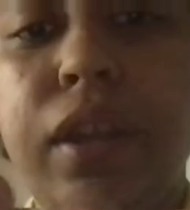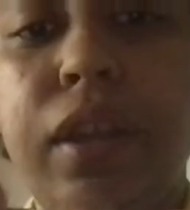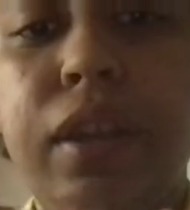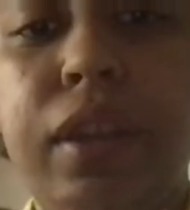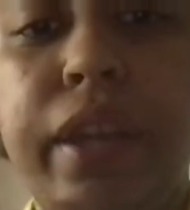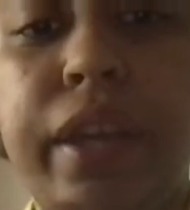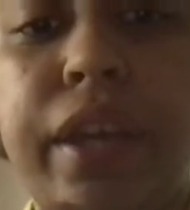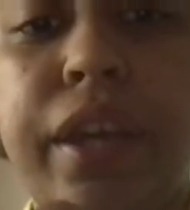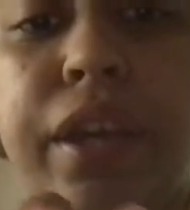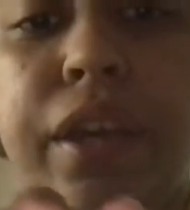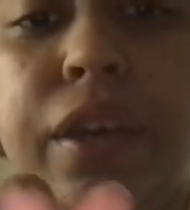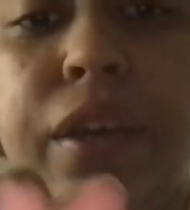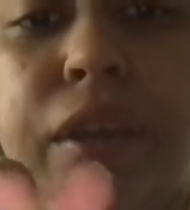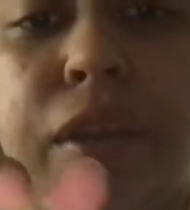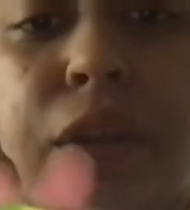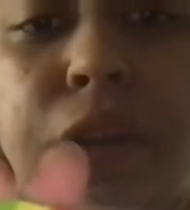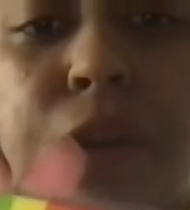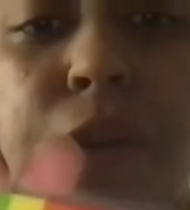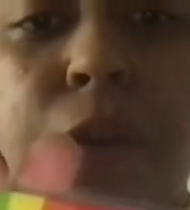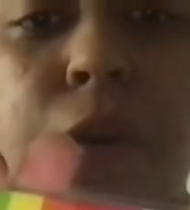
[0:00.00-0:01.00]
the
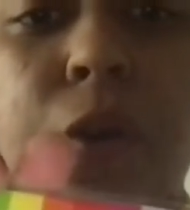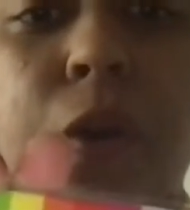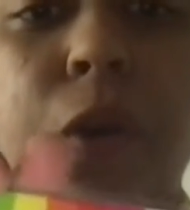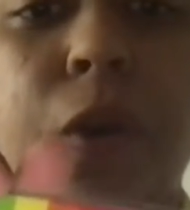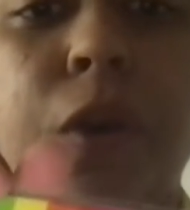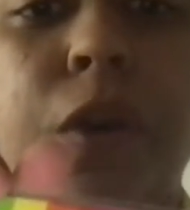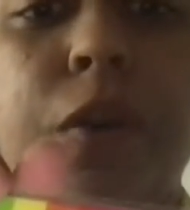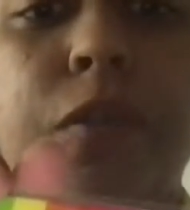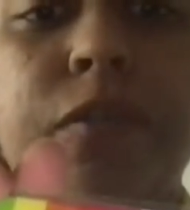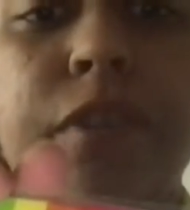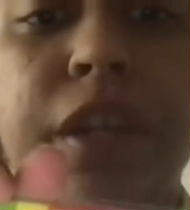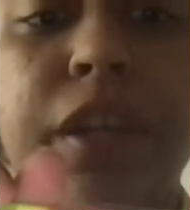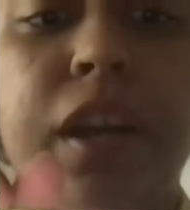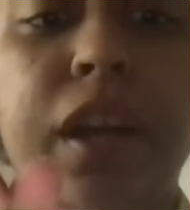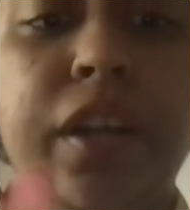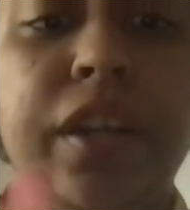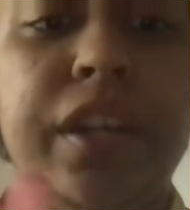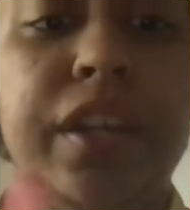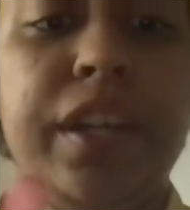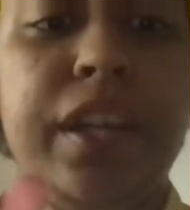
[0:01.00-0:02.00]
law
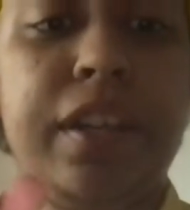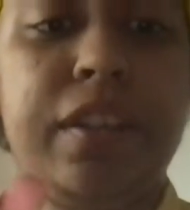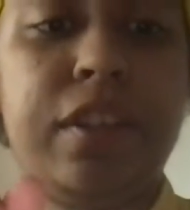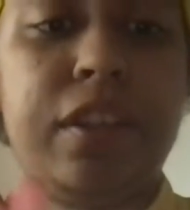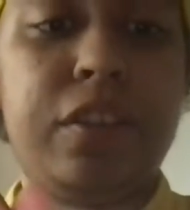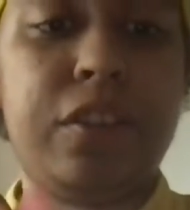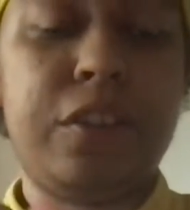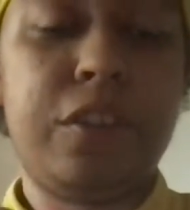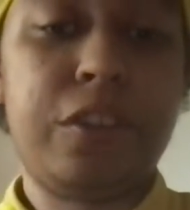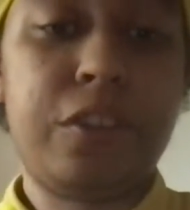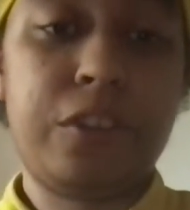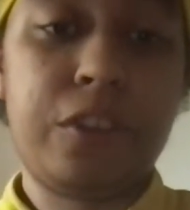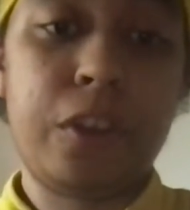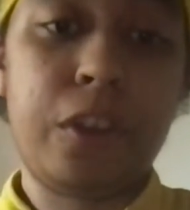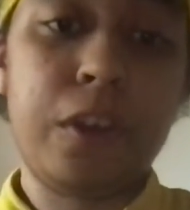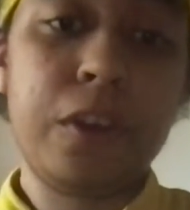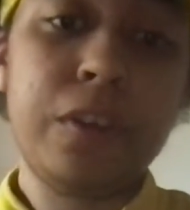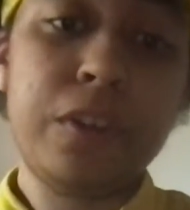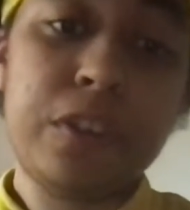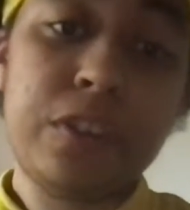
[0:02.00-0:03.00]
regarding assistance
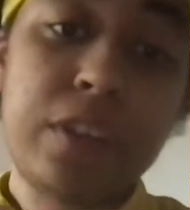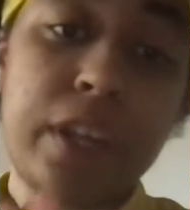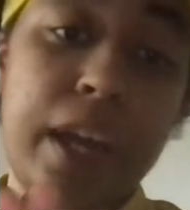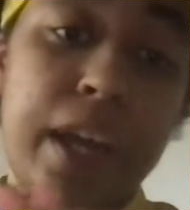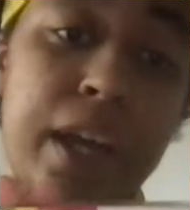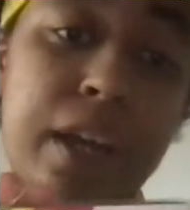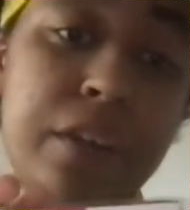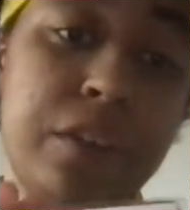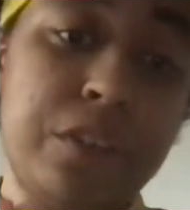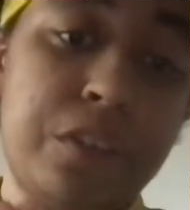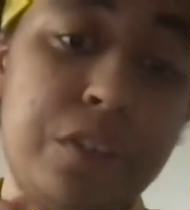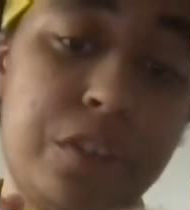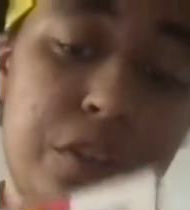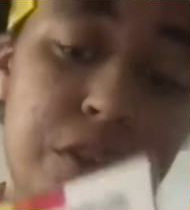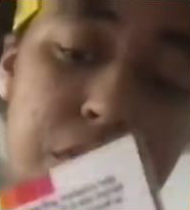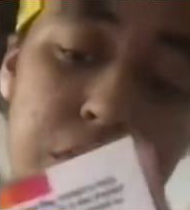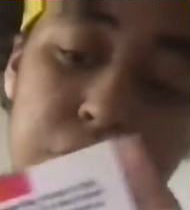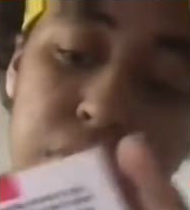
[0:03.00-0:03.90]
dogs and